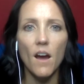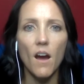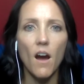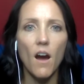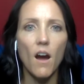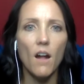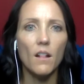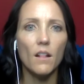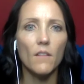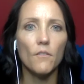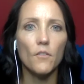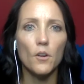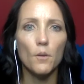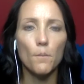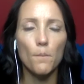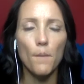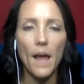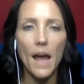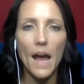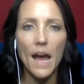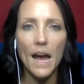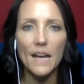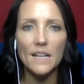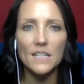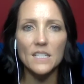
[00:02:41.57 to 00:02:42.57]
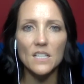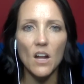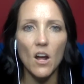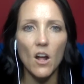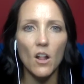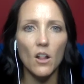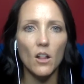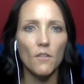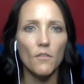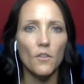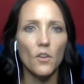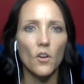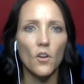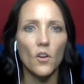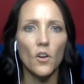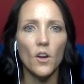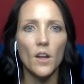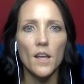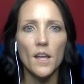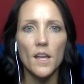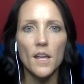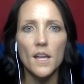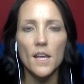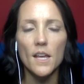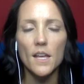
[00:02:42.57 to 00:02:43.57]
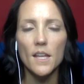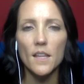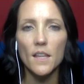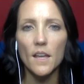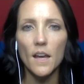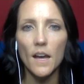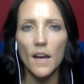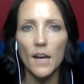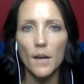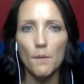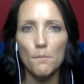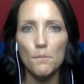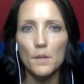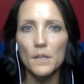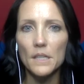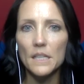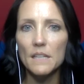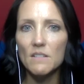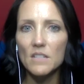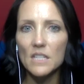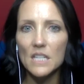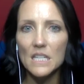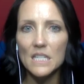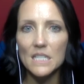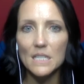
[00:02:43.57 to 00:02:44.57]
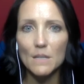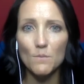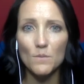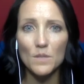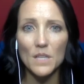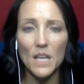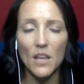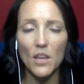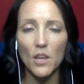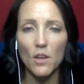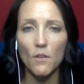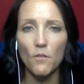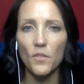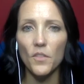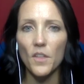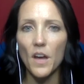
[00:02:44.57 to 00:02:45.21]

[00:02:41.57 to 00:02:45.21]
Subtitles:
All of your past, all of your belief systems that you've